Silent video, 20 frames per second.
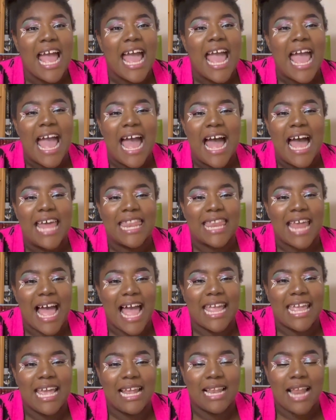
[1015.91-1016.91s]
And I
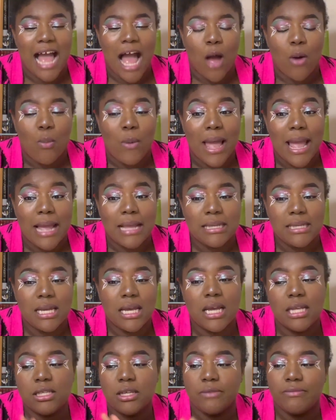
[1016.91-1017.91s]
cannot wait
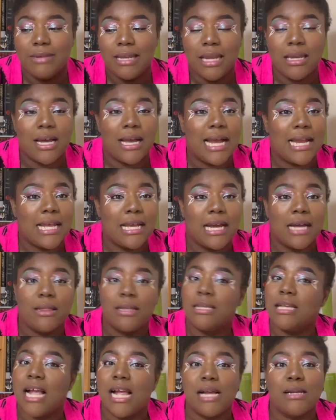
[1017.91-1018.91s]
to read any
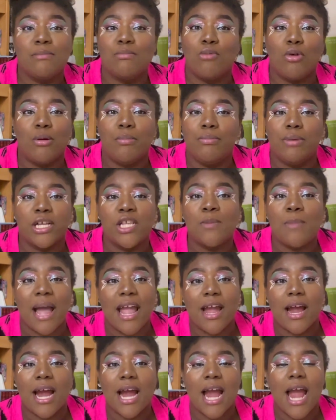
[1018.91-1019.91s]
more books by
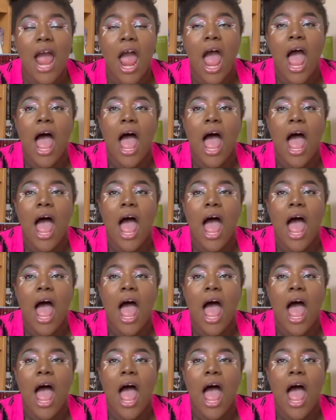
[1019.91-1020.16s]
her.